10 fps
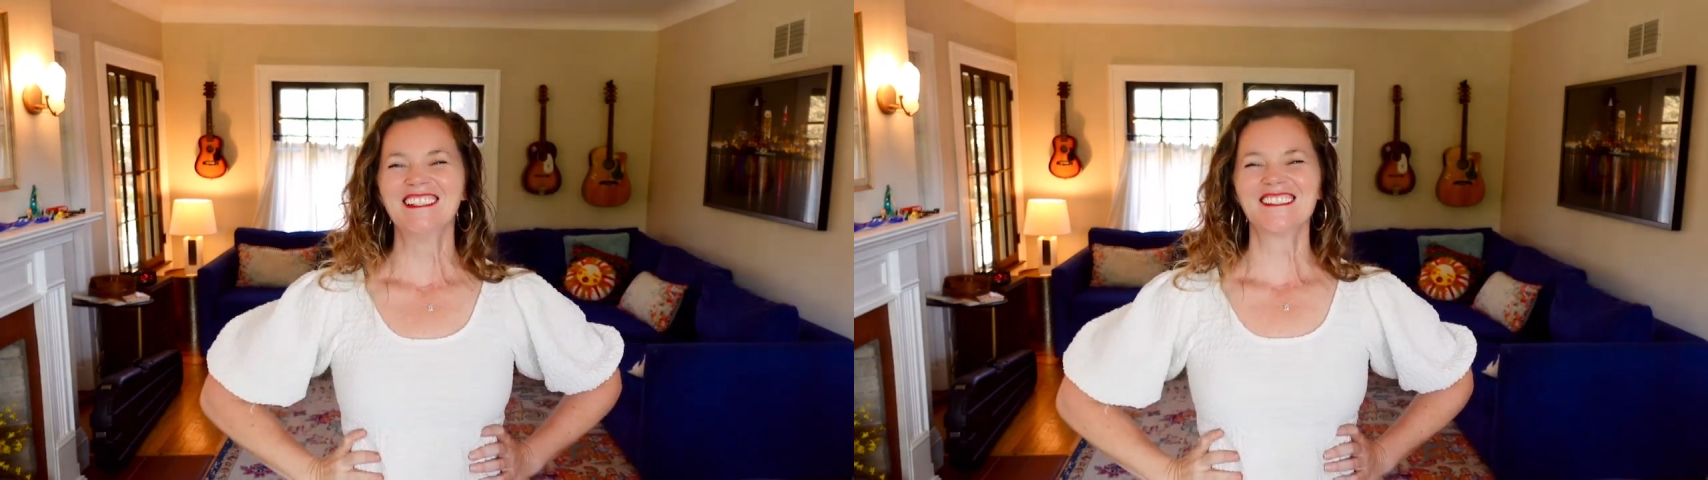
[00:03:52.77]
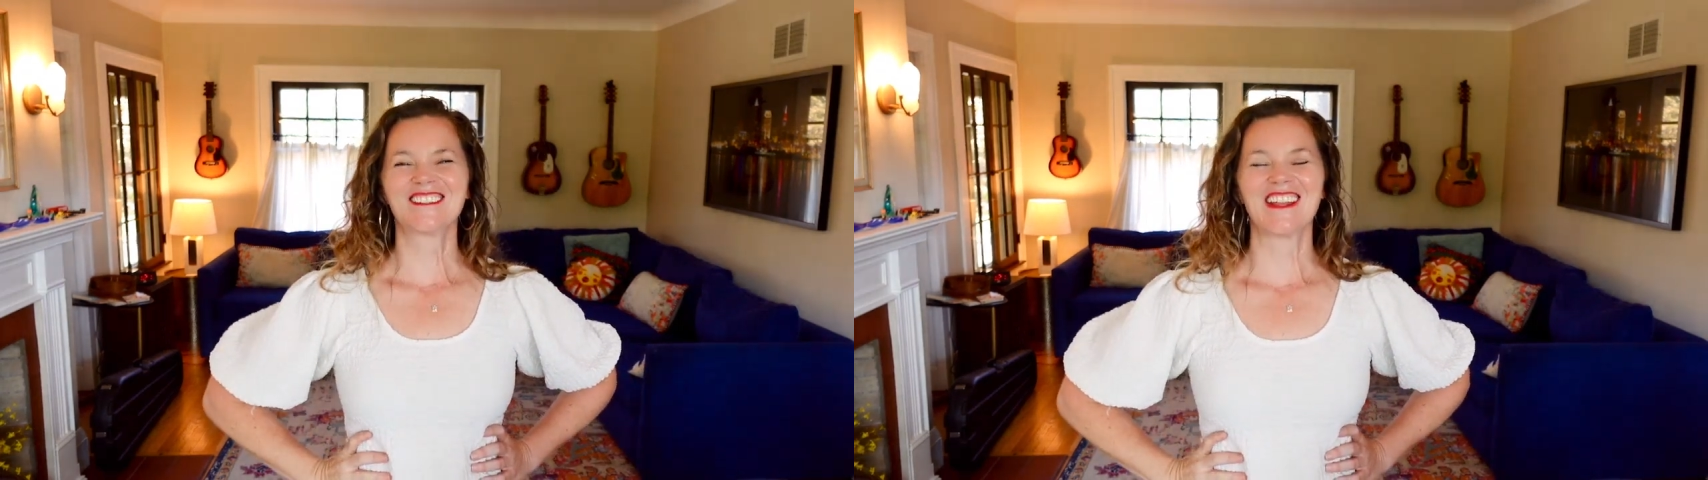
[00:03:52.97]

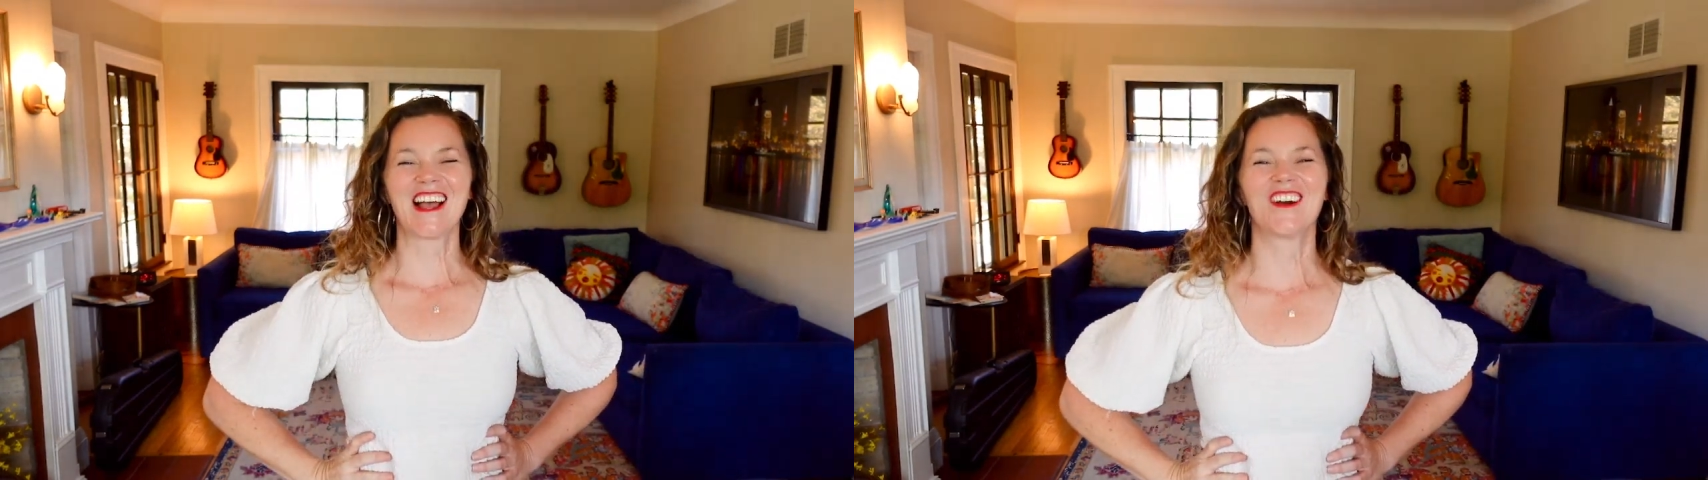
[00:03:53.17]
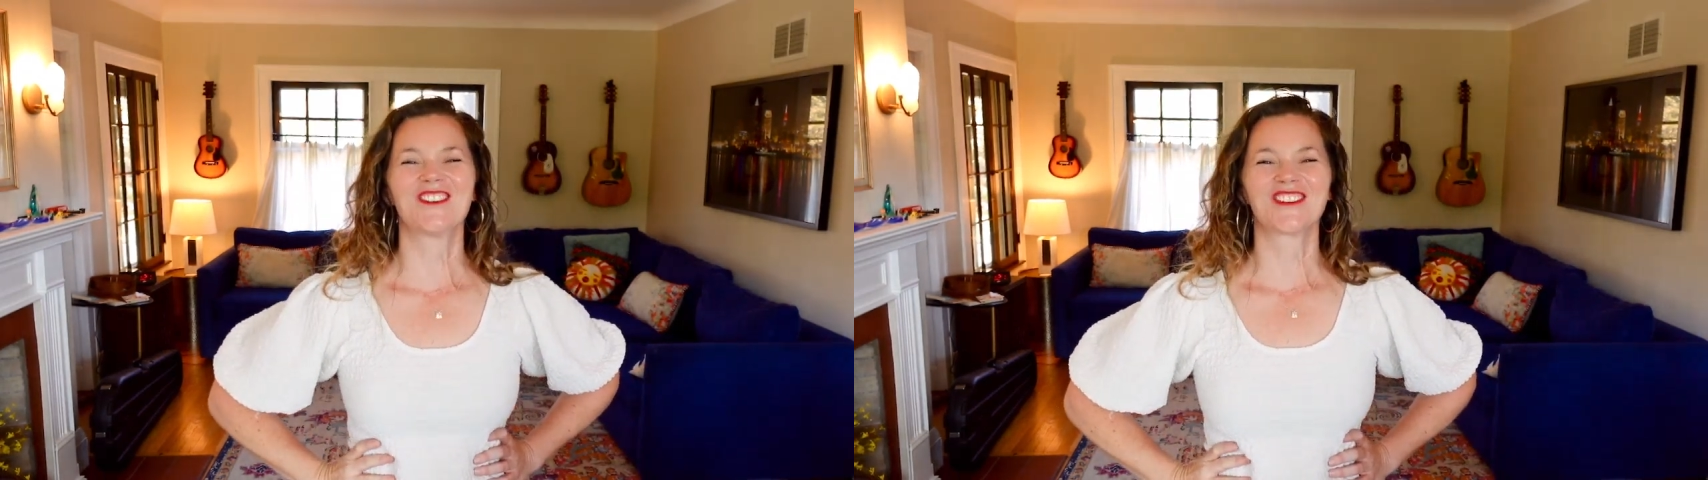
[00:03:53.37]
So
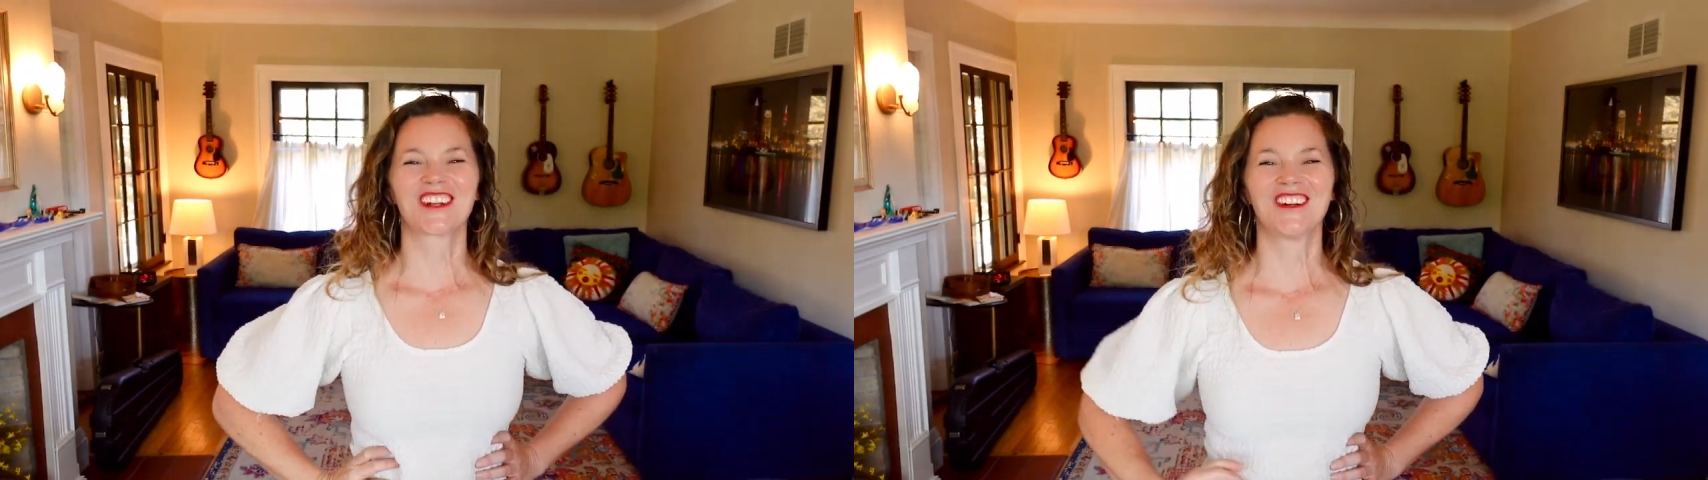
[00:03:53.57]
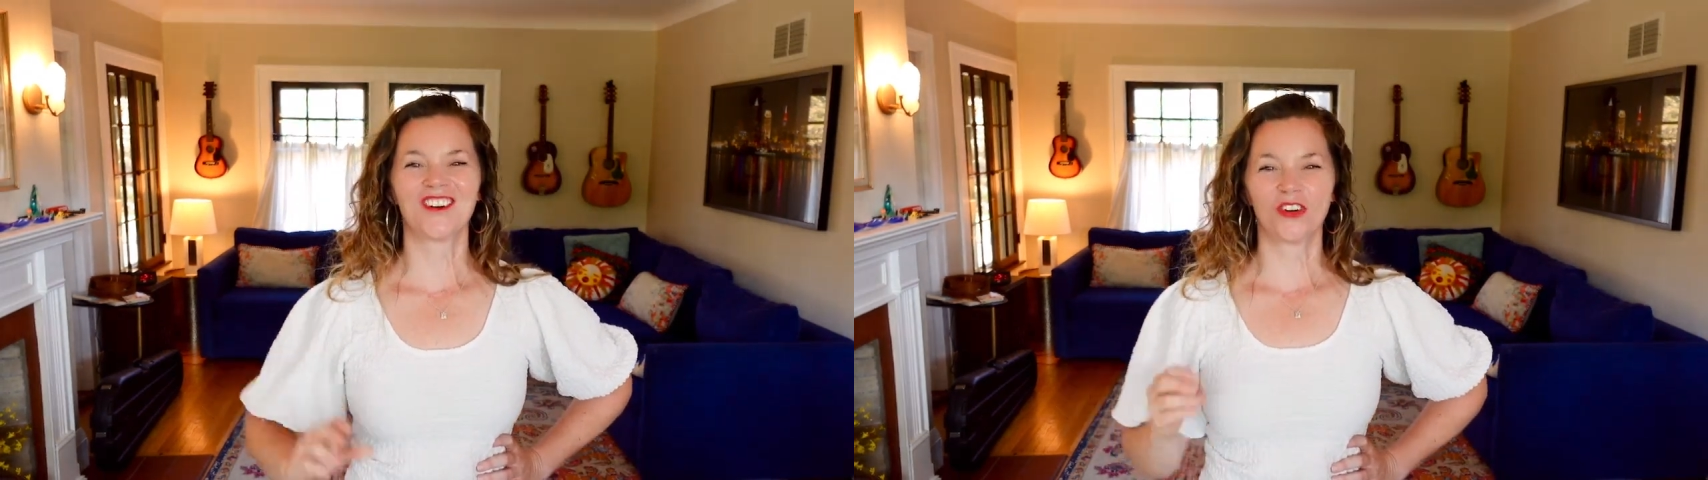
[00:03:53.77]
now we're
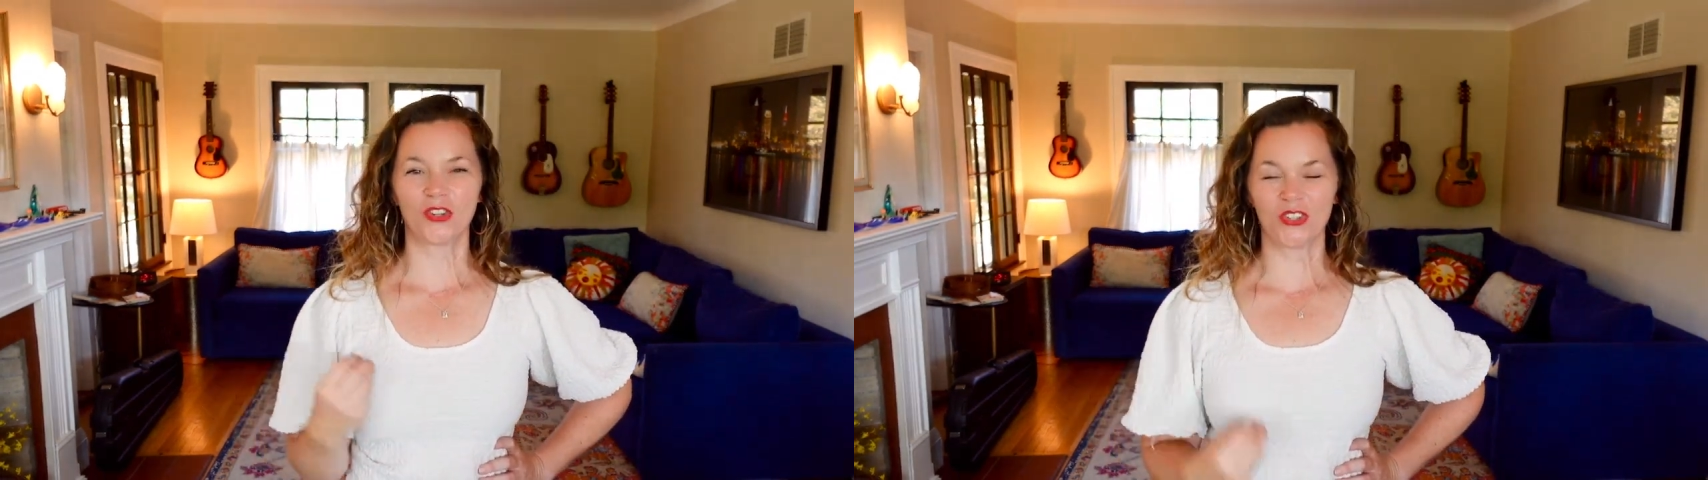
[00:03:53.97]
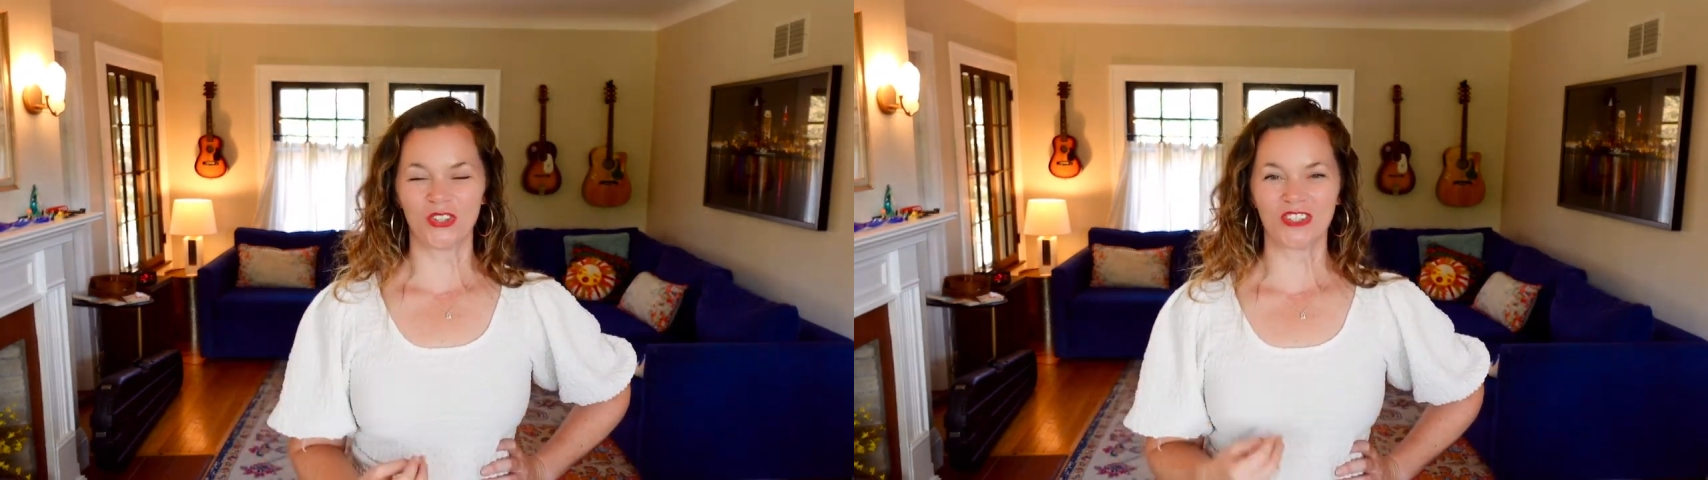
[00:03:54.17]
going to
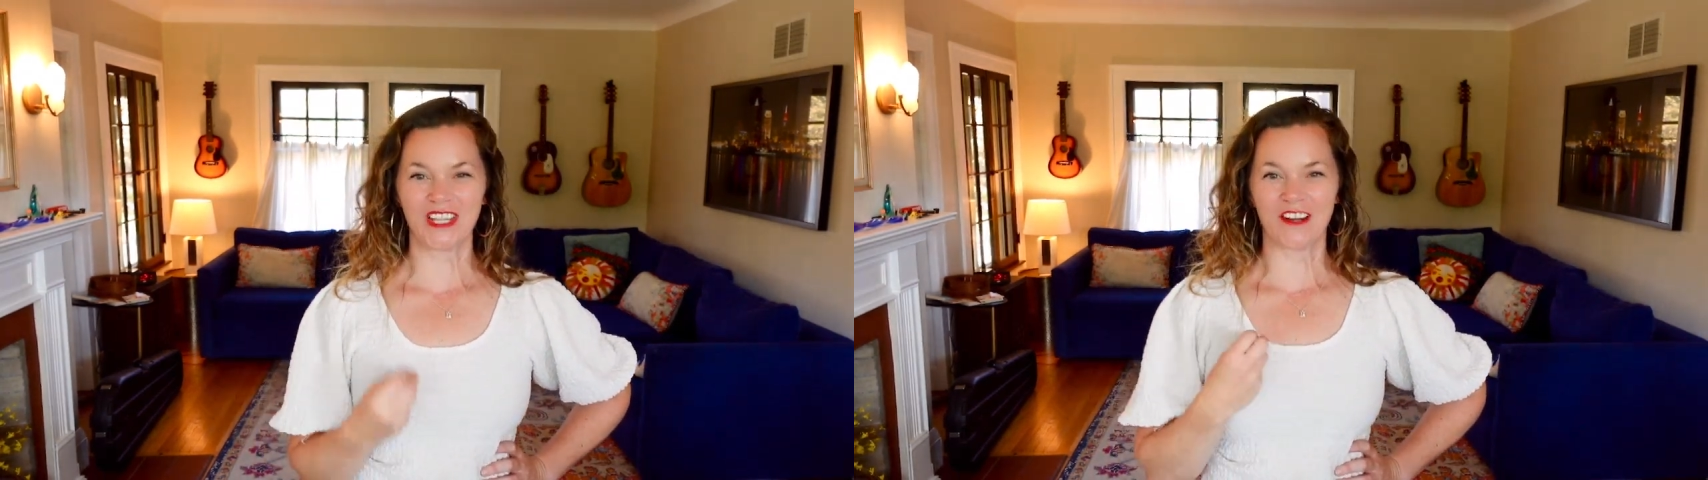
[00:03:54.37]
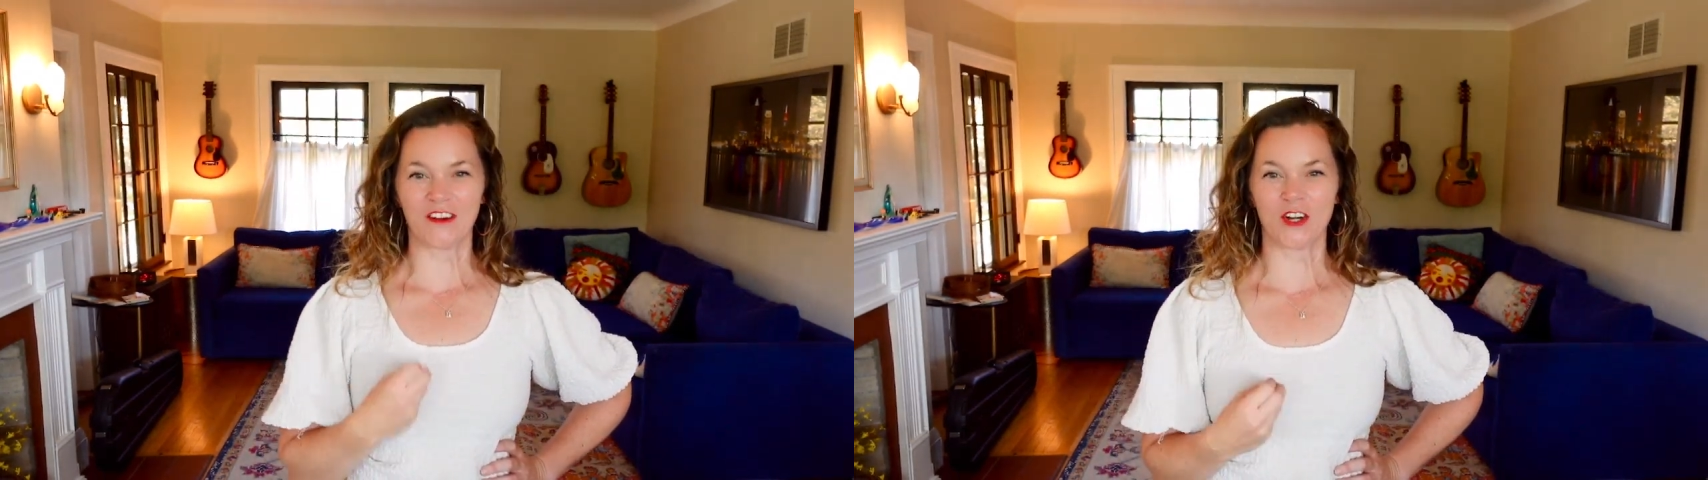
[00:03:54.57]
hold the air in